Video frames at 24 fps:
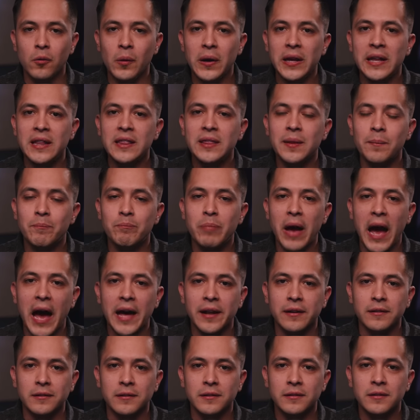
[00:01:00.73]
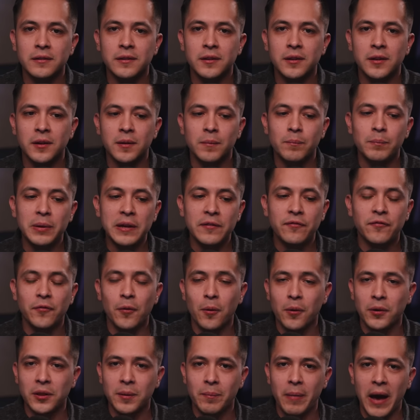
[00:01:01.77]
win the battle
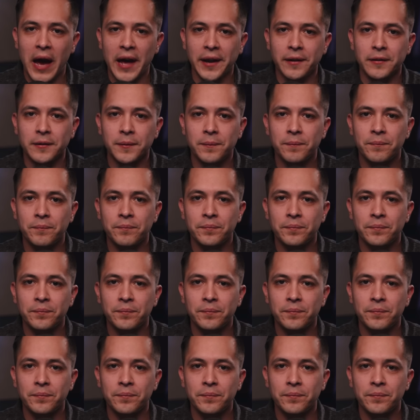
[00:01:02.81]
before the battle.